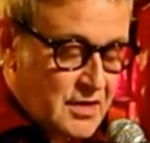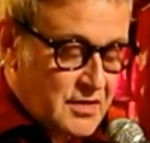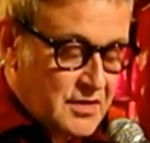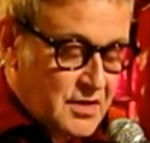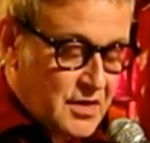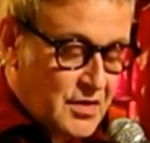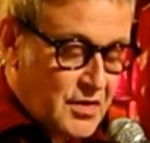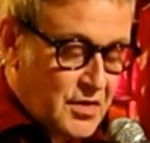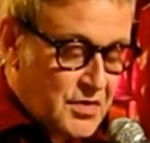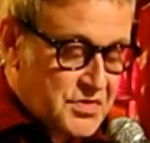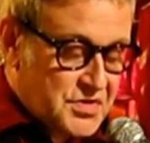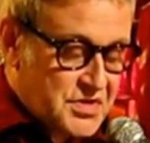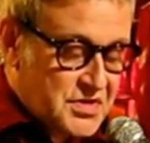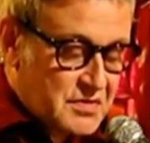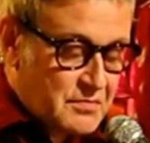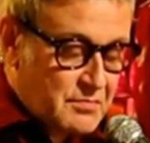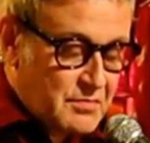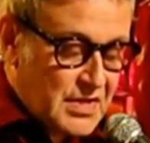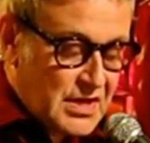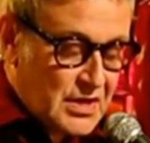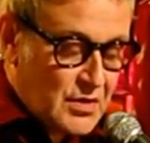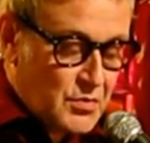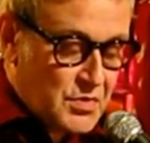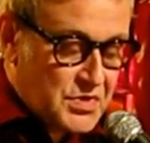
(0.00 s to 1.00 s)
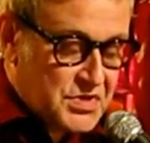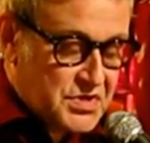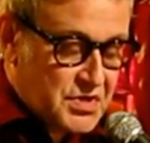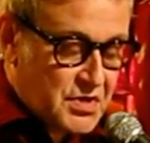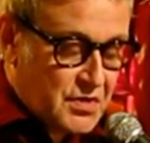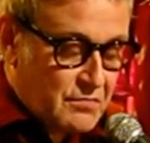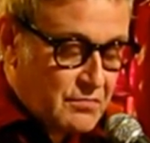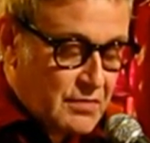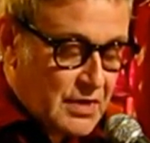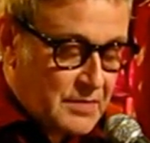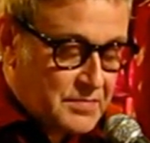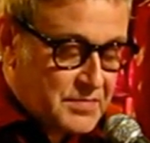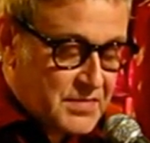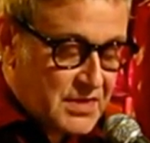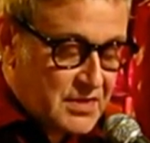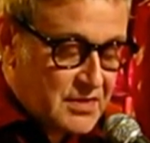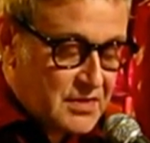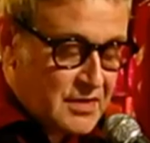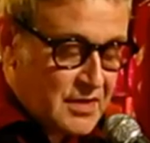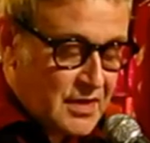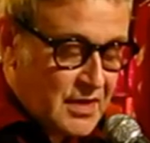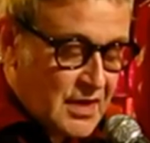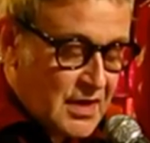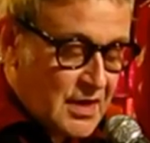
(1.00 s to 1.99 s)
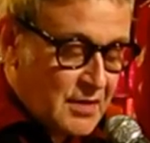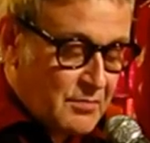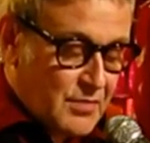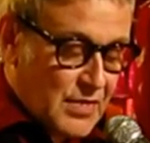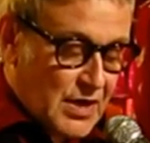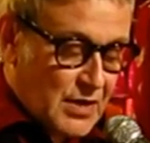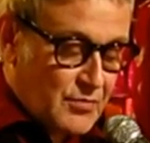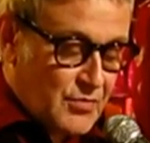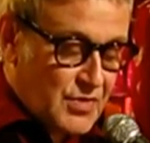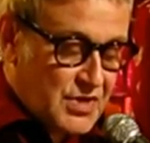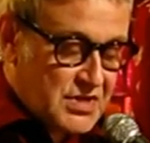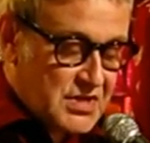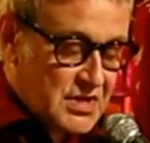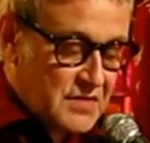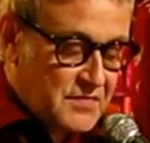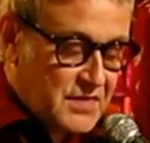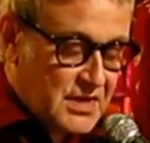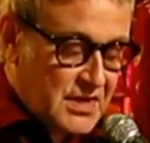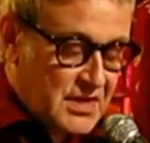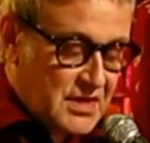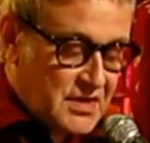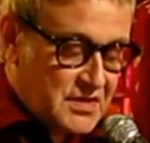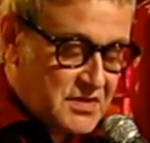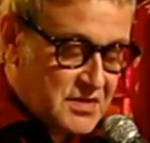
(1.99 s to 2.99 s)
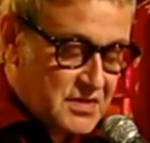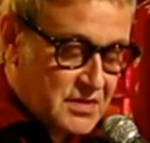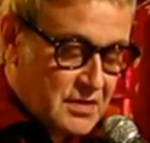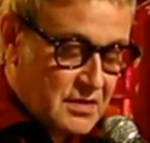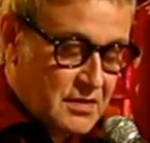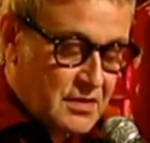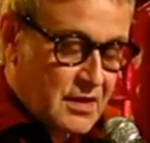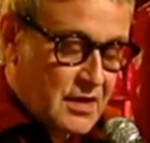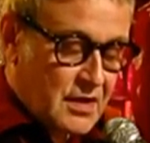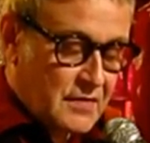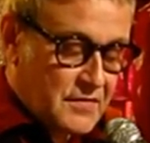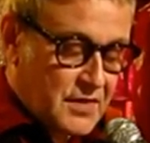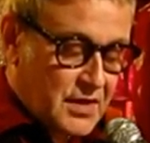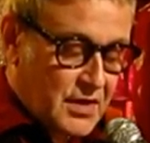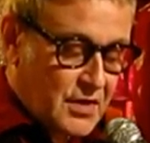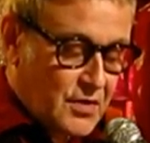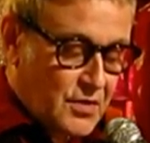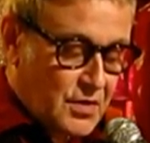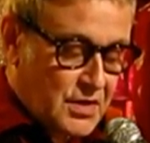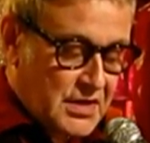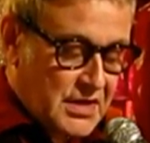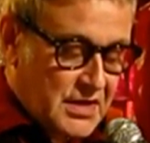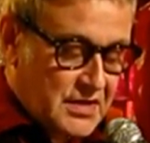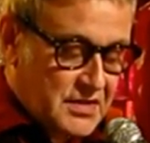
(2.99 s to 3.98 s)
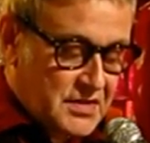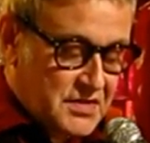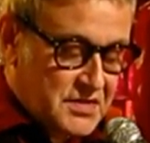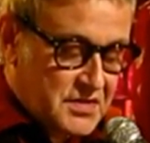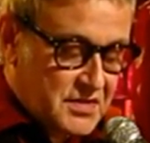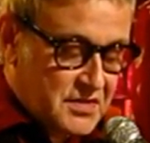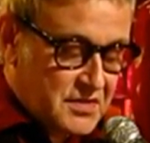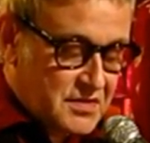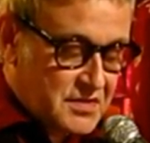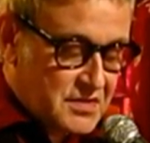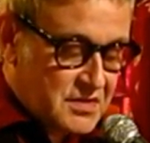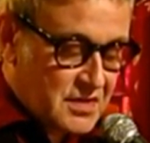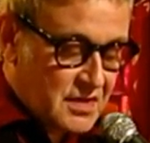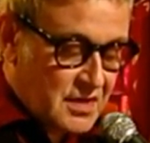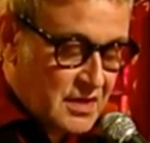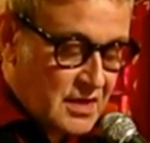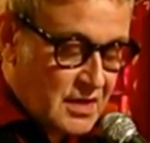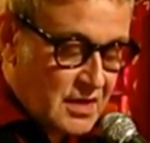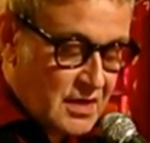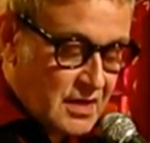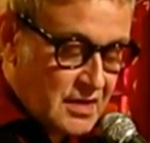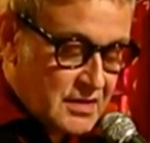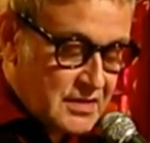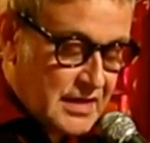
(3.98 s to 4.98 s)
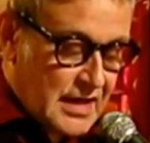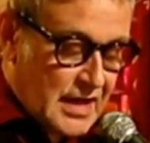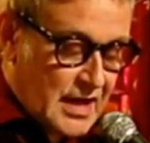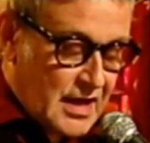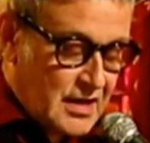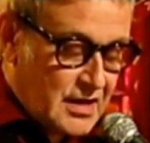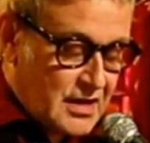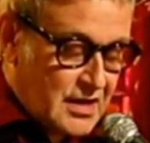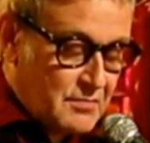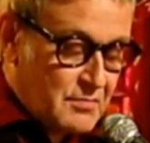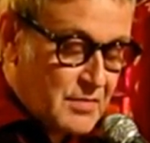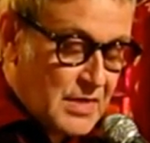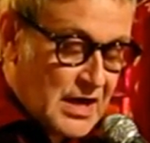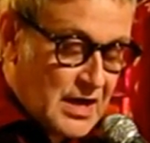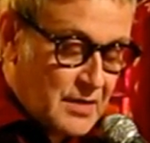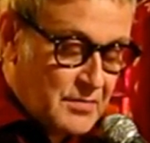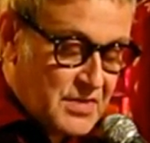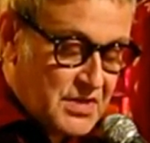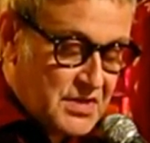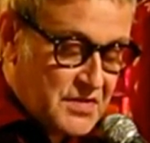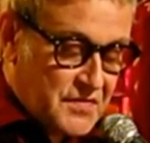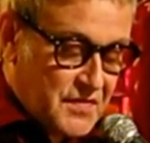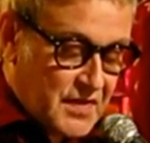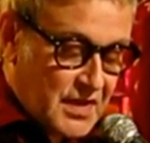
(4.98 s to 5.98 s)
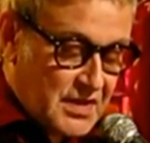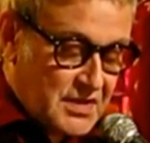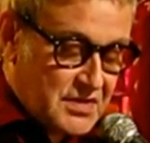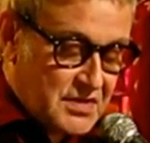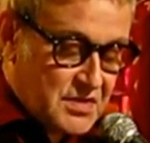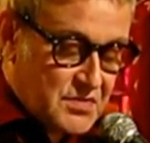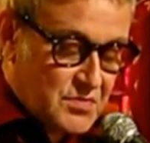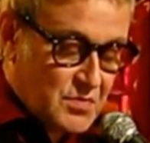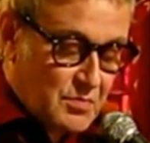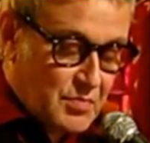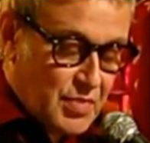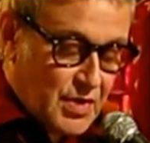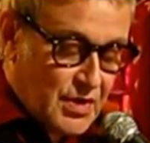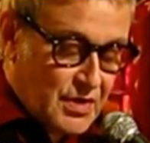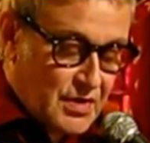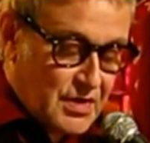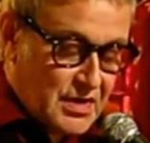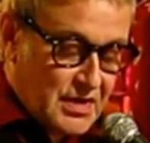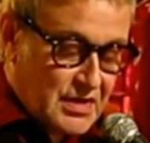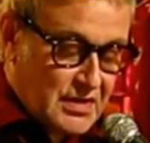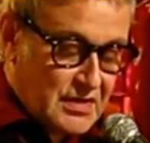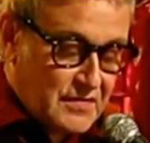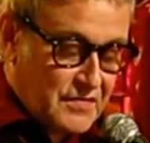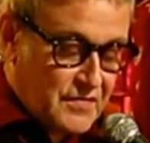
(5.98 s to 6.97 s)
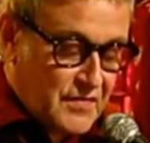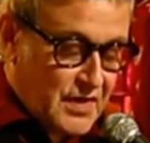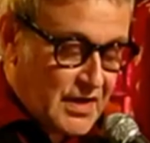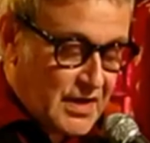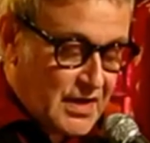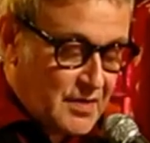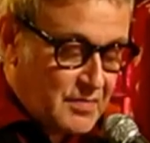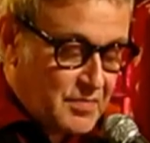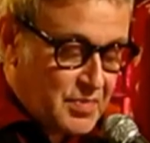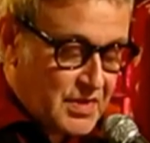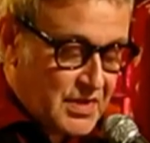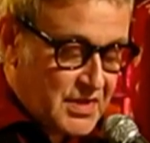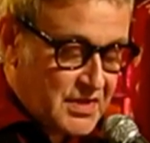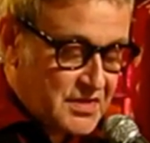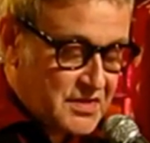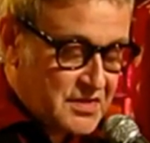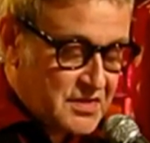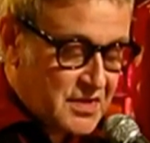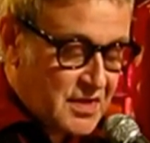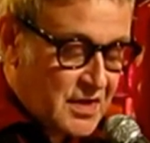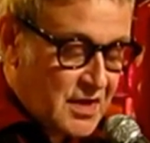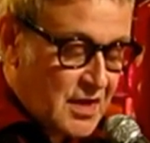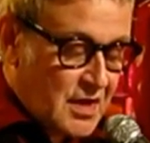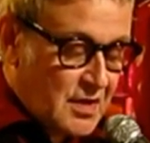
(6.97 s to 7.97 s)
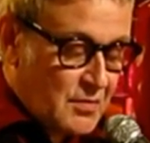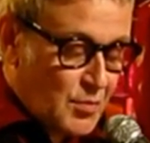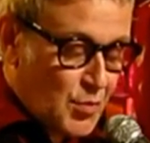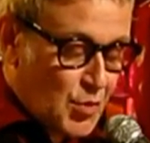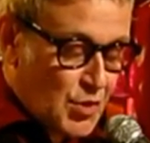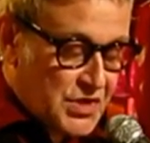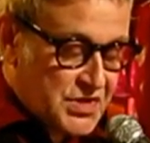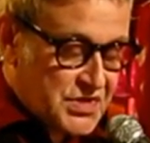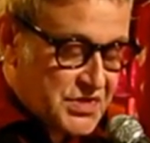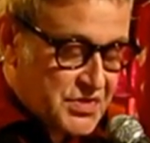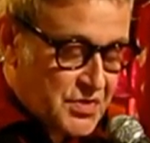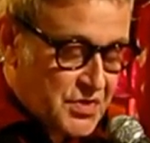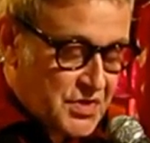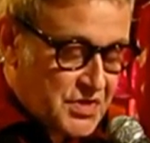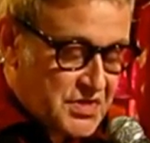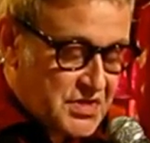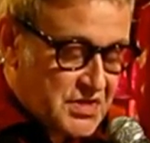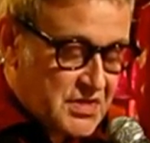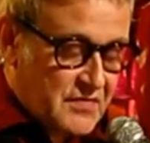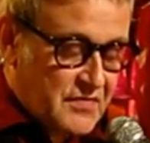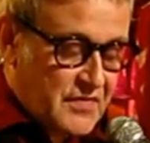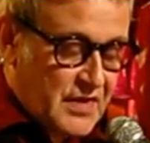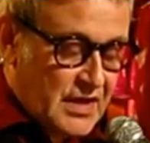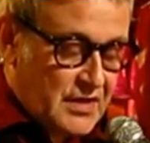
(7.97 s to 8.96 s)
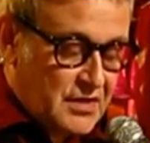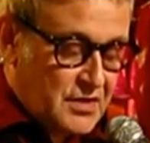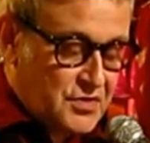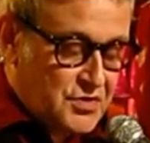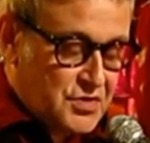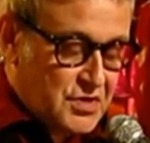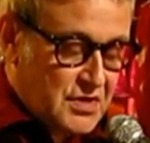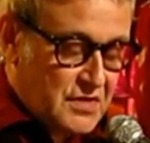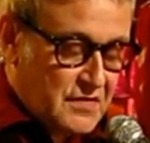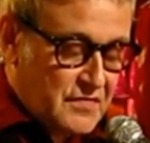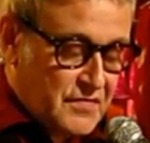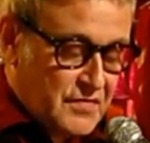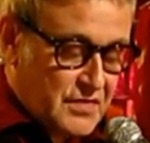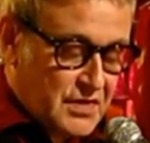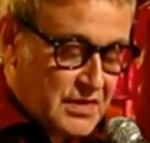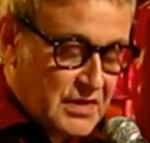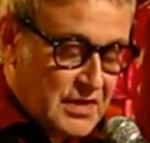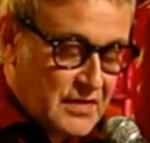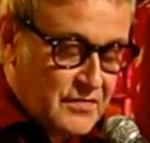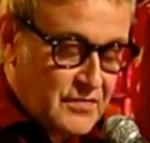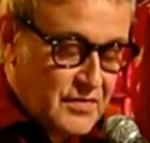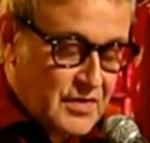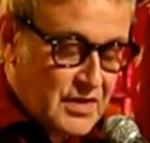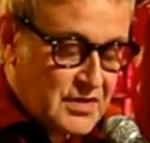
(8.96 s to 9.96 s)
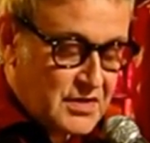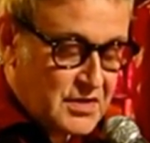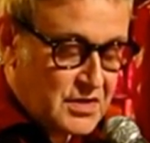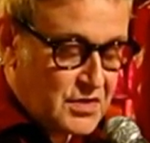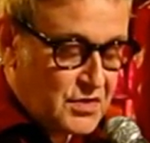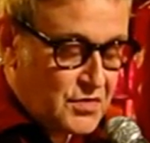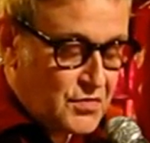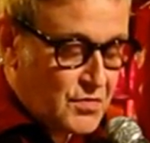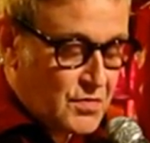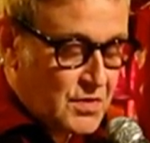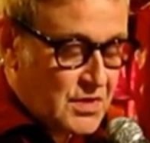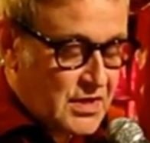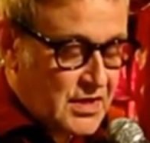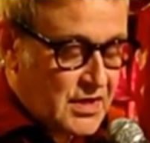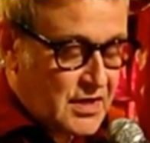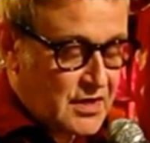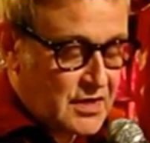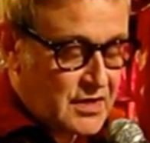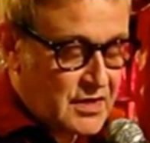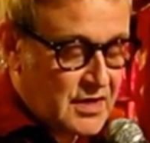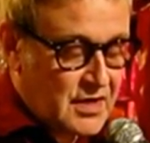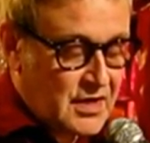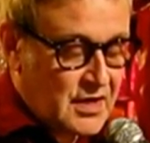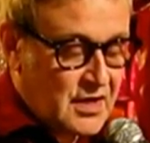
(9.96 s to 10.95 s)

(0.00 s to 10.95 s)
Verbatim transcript: The wholesome meal was corrupted. Memories of the incident of the Holy Innocents. Daddy and Mommy's faces were burning in the fireplace. More sources of energy for the never-ending Yule log.